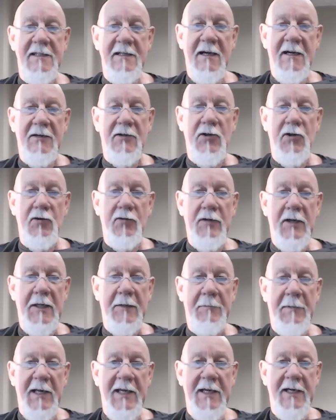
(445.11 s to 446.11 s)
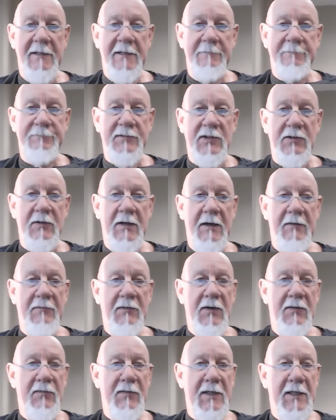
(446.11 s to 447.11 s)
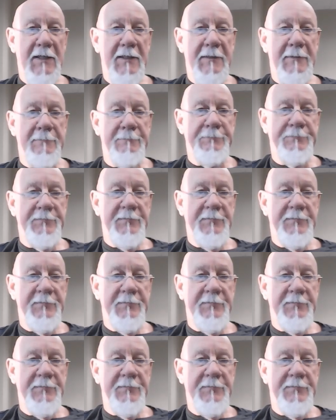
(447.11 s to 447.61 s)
Not too deeply. Don't have enough time.